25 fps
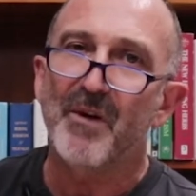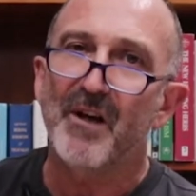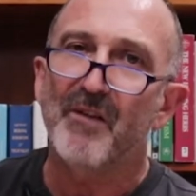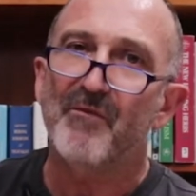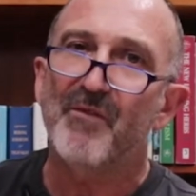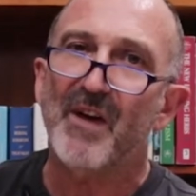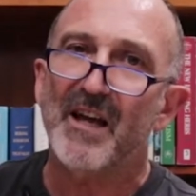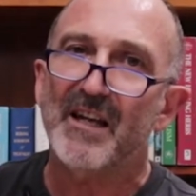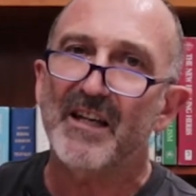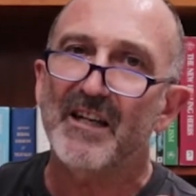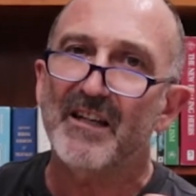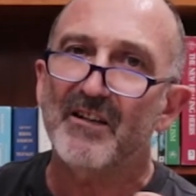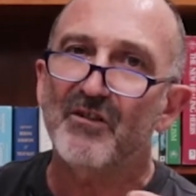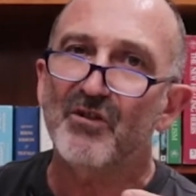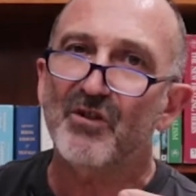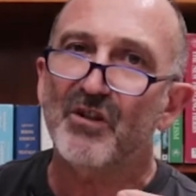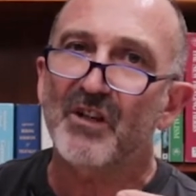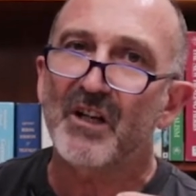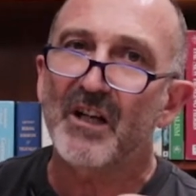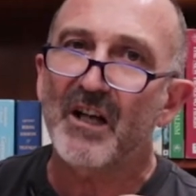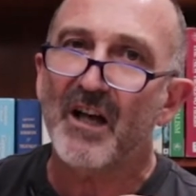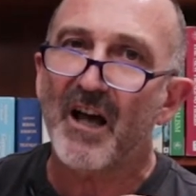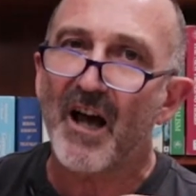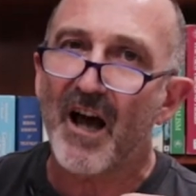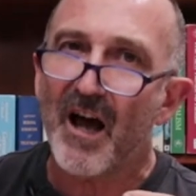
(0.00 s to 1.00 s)
that is
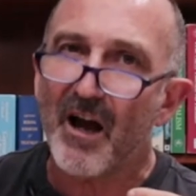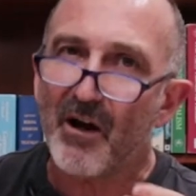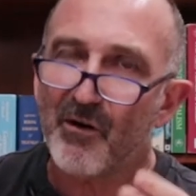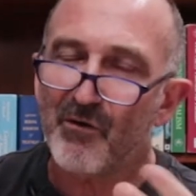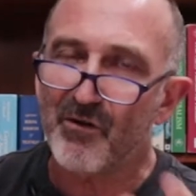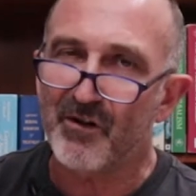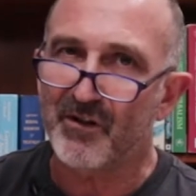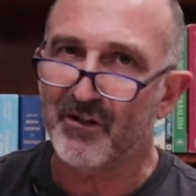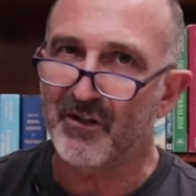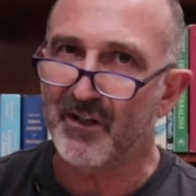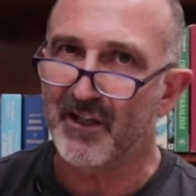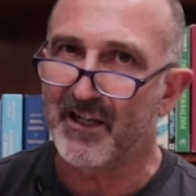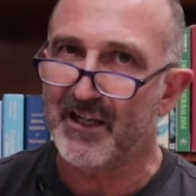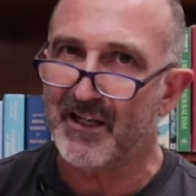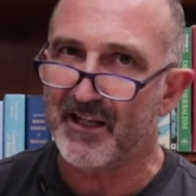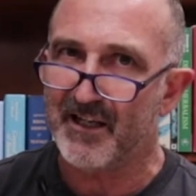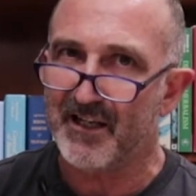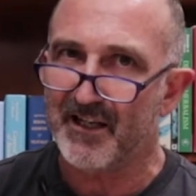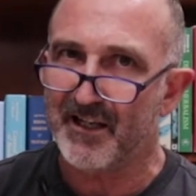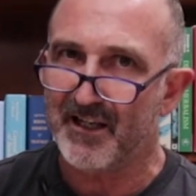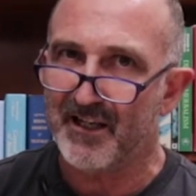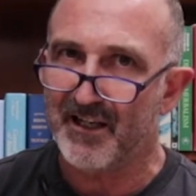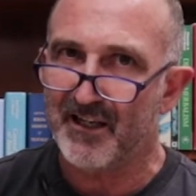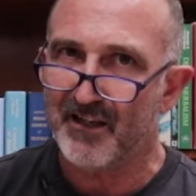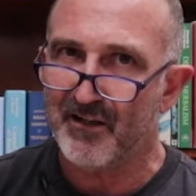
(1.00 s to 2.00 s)
currently
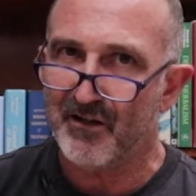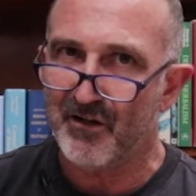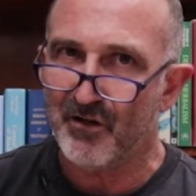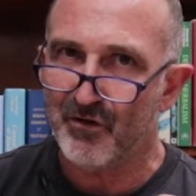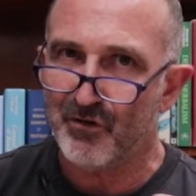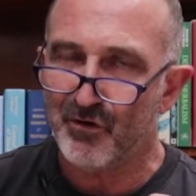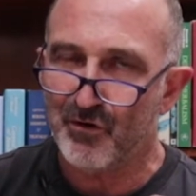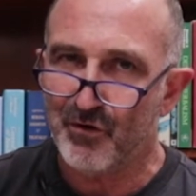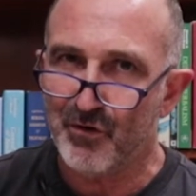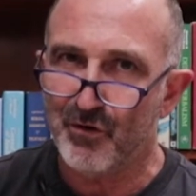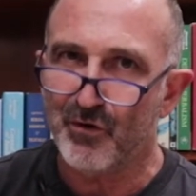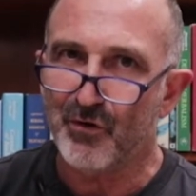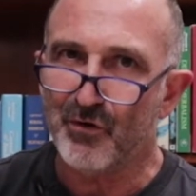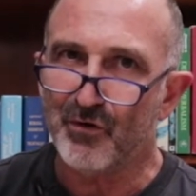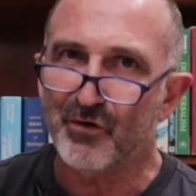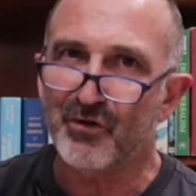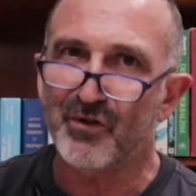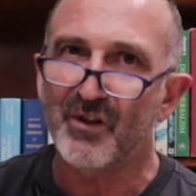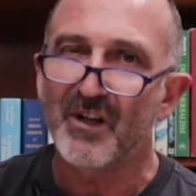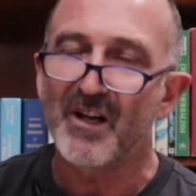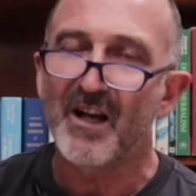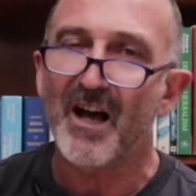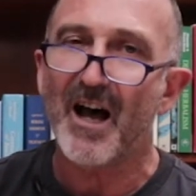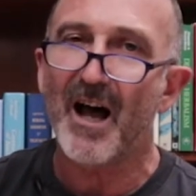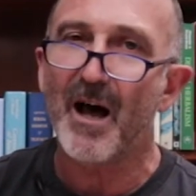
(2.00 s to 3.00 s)
in use
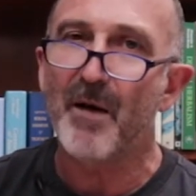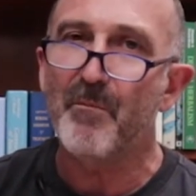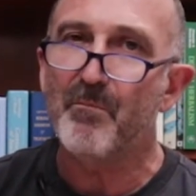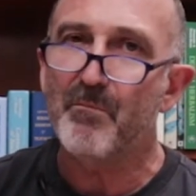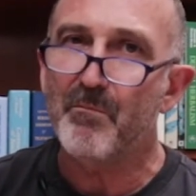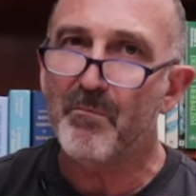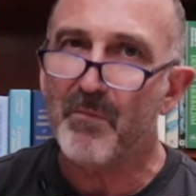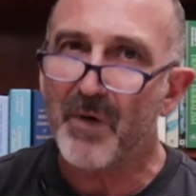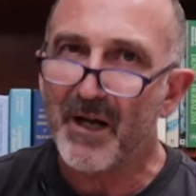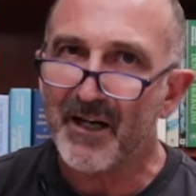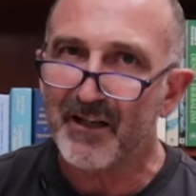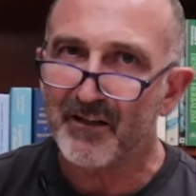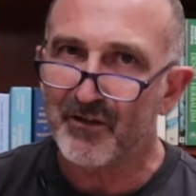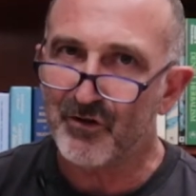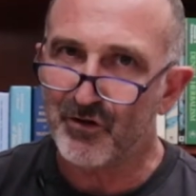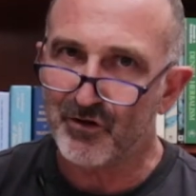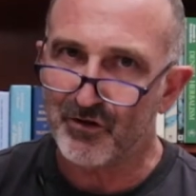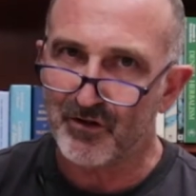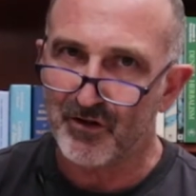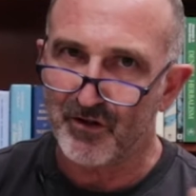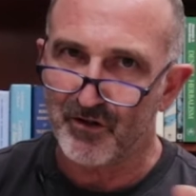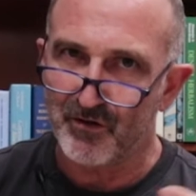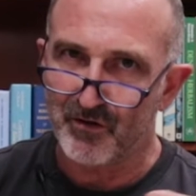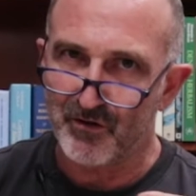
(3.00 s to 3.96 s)
amongst